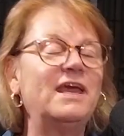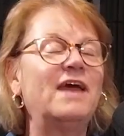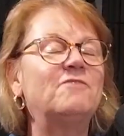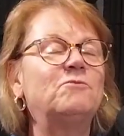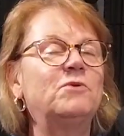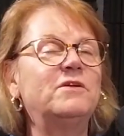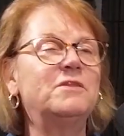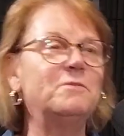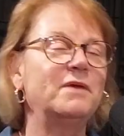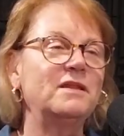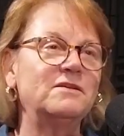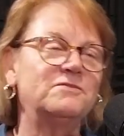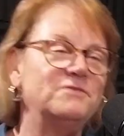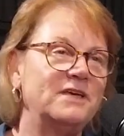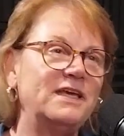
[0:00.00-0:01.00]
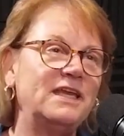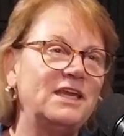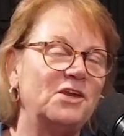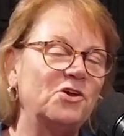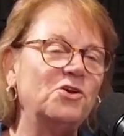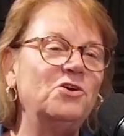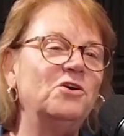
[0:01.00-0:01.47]
We're in the middle of
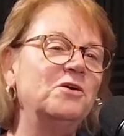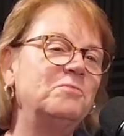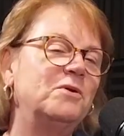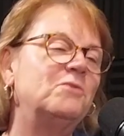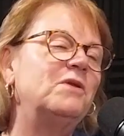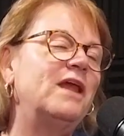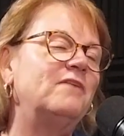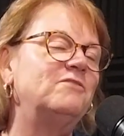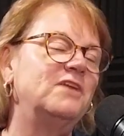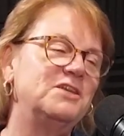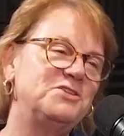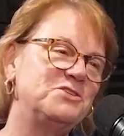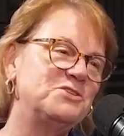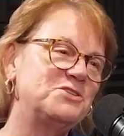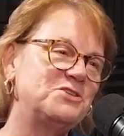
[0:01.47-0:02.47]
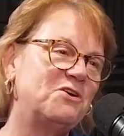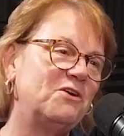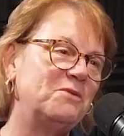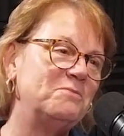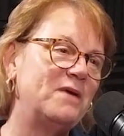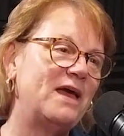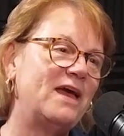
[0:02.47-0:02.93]
getting a cook, but we'll have lunches
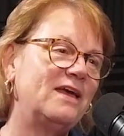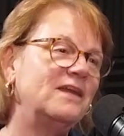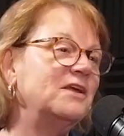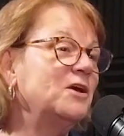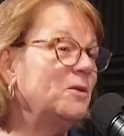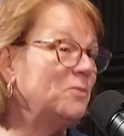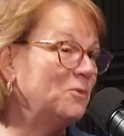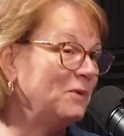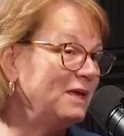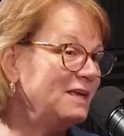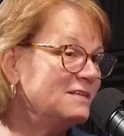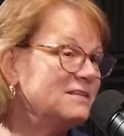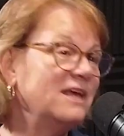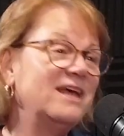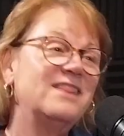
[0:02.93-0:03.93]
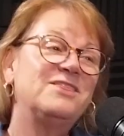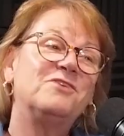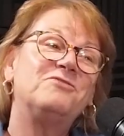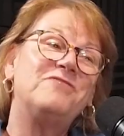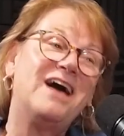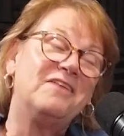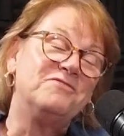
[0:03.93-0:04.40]
starting back in a couple weeks.
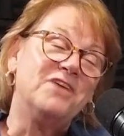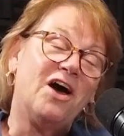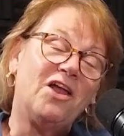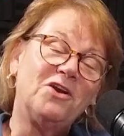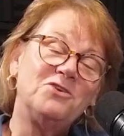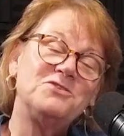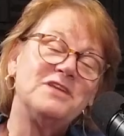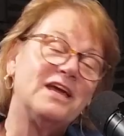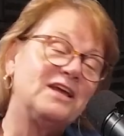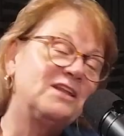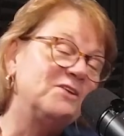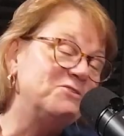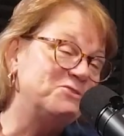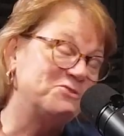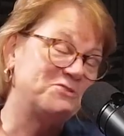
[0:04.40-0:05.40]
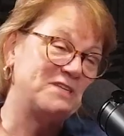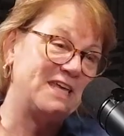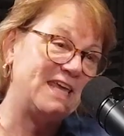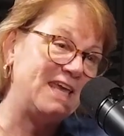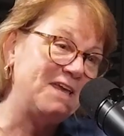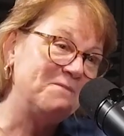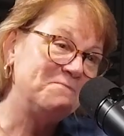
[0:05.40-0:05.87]
They're $5. That includes your
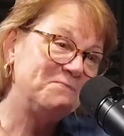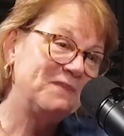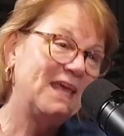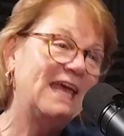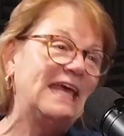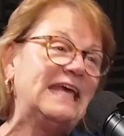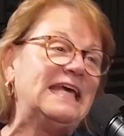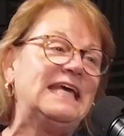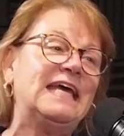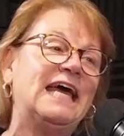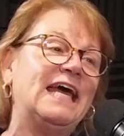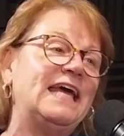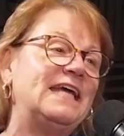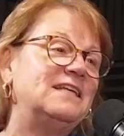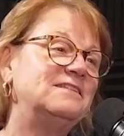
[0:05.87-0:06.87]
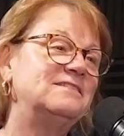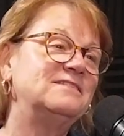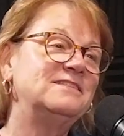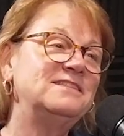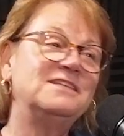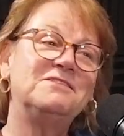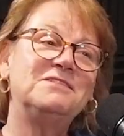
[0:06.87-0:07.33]
tea, and
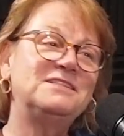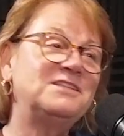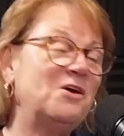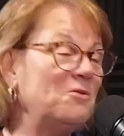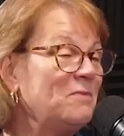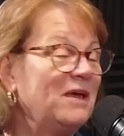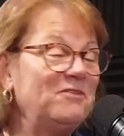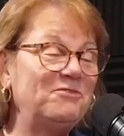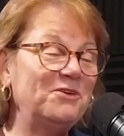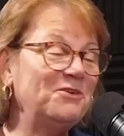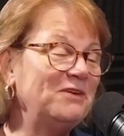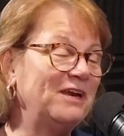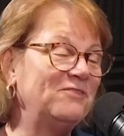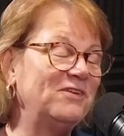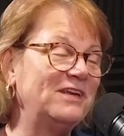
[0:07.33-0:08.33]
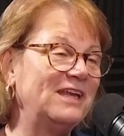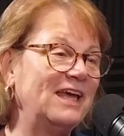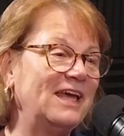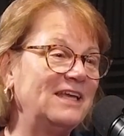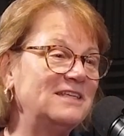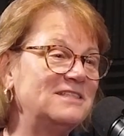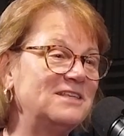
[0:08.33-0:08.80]
it's homemade food every
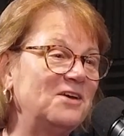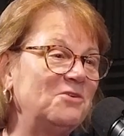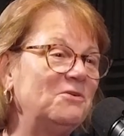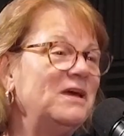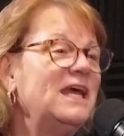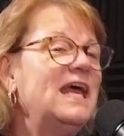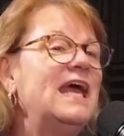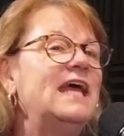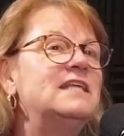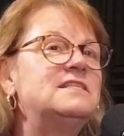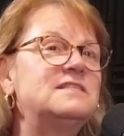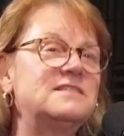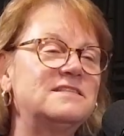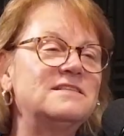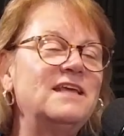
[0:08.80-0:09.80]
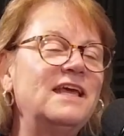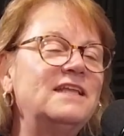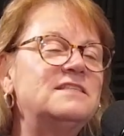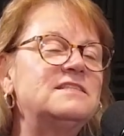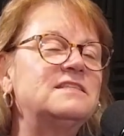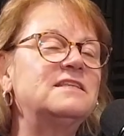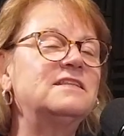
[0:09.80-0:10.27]
day. So it's.
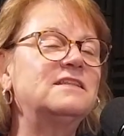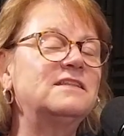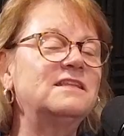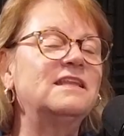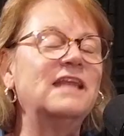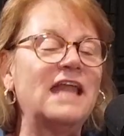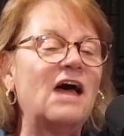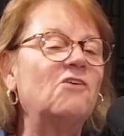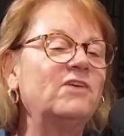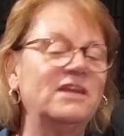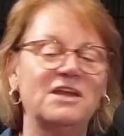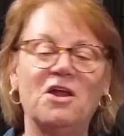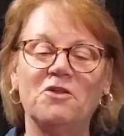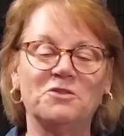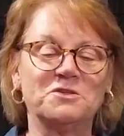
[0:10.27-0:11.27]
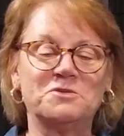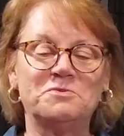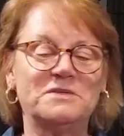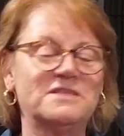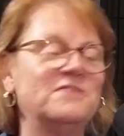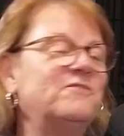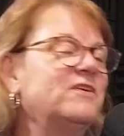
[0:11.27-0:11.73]
And I'll get in all the
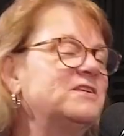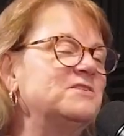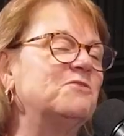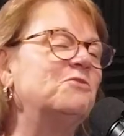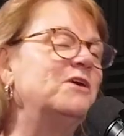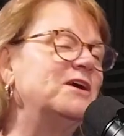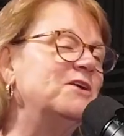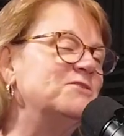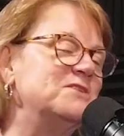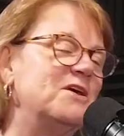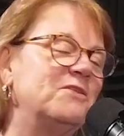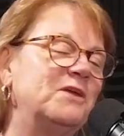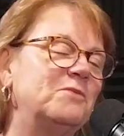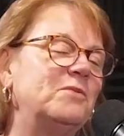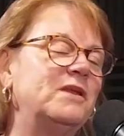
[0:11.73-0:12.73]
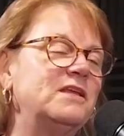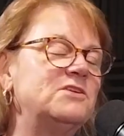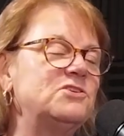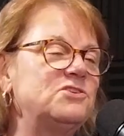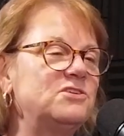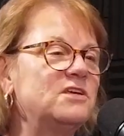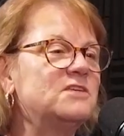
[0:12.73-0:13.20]
specifics of what goes on there, but
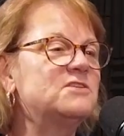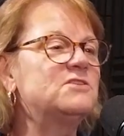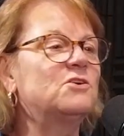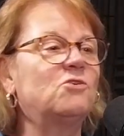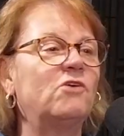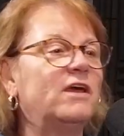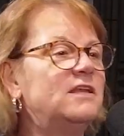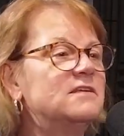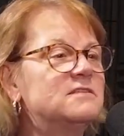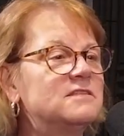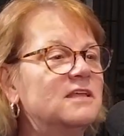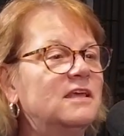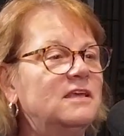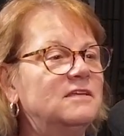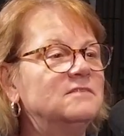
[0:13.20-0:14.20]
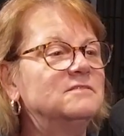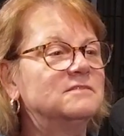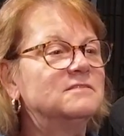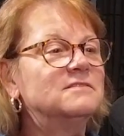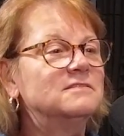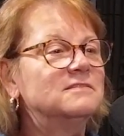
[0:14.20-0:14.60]
it's just the greatest thing.